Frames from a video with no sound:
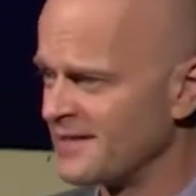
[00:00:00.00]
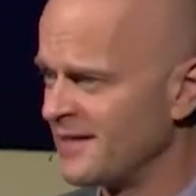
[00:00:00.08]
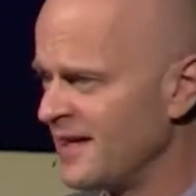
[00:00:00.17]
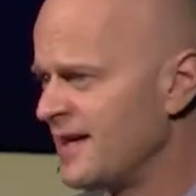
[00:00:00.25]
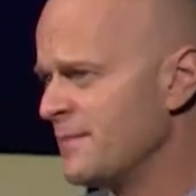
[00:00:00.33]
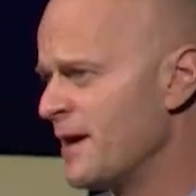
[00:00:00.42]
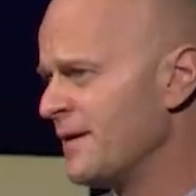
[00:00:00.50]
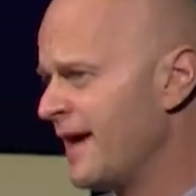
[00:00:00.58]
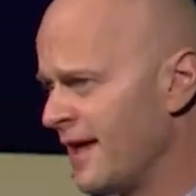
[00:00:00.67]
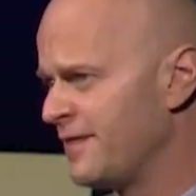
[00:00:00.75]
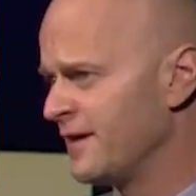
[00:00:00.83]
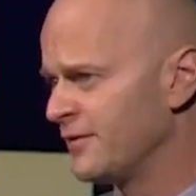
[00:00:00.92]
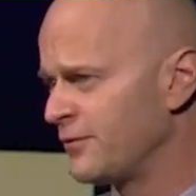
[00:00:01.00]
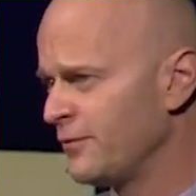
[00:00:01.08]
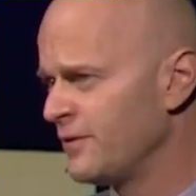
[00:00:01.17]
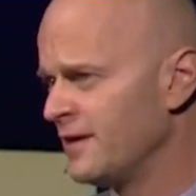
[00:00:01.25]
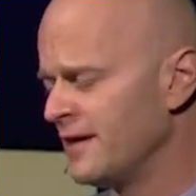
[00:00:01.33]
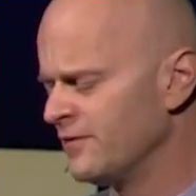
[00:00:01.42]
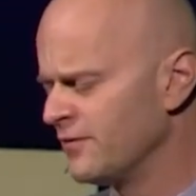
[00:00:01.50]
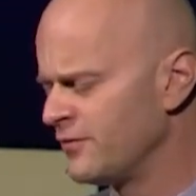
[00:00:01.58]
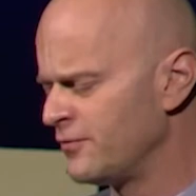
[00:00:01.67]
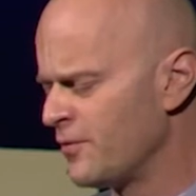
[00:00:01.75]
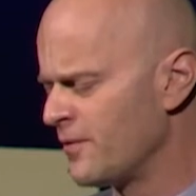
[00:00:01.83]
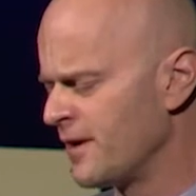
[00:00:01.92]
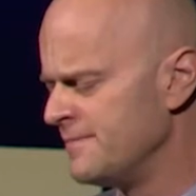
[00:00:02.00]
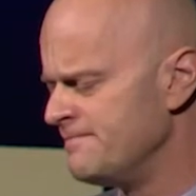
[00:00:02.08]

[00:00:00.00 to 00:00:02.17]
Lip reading: thinking about ethics through the lens of story,